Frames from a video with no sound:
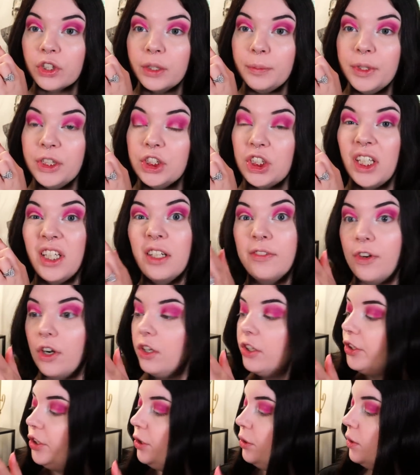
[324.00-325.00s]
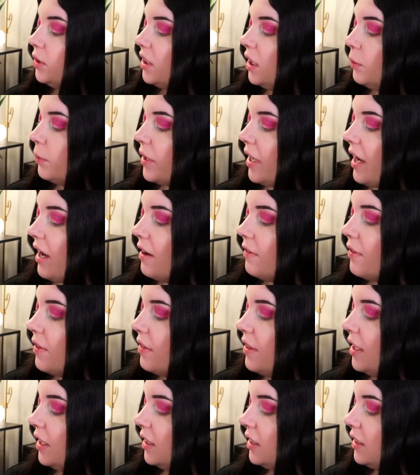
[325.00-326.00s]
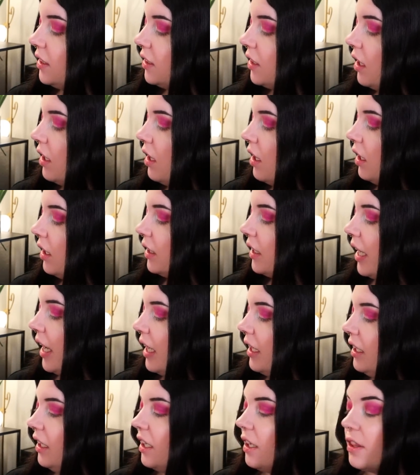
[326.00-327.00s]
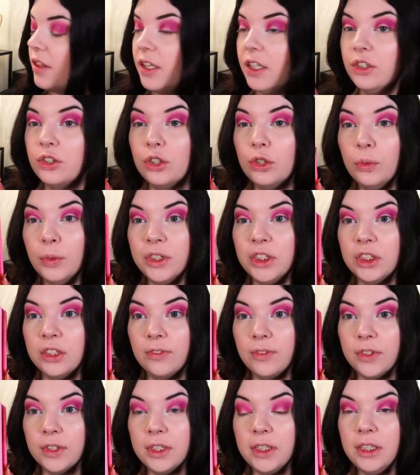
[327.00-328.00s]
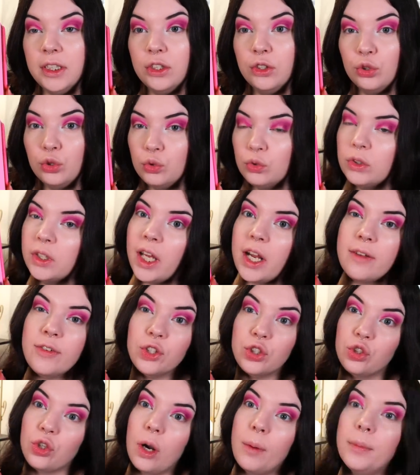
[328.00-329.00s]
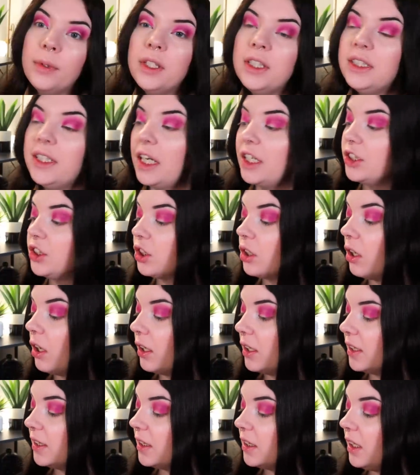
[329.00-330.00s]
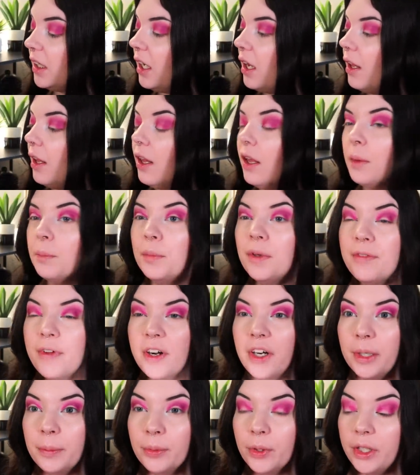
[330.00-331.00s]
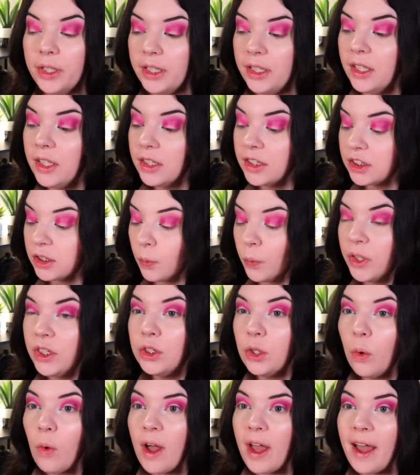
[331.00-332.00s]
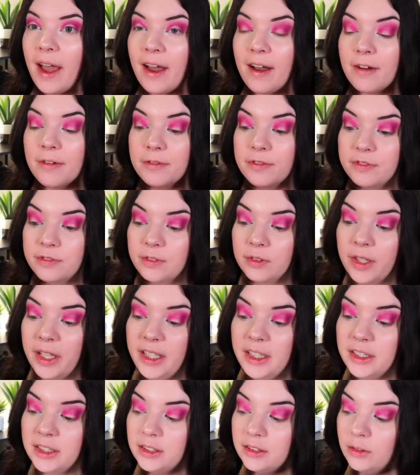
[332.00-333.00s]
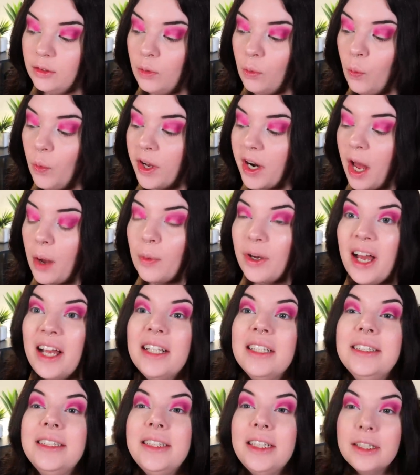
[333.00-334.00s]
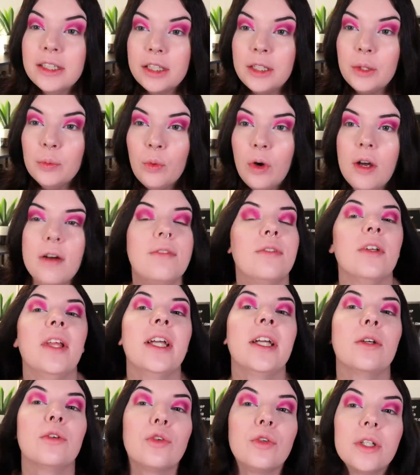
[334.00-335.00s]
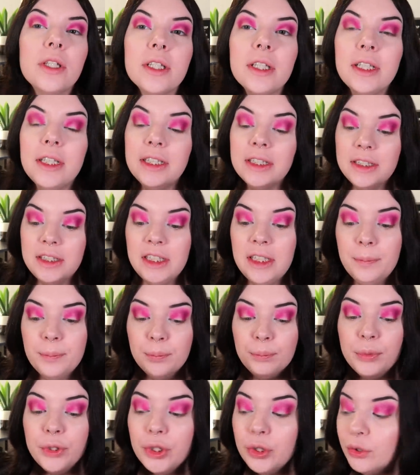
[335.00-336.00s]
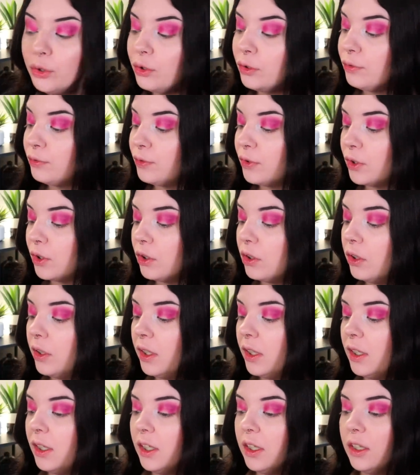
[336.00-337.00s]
creamy shade that I've already used, and we have this Candy Cathedral, which is a really kind of a crumbly texture, honestly, but very pretty. So we don't have, like, what I would ideally want for, like, a really deep, beautiful,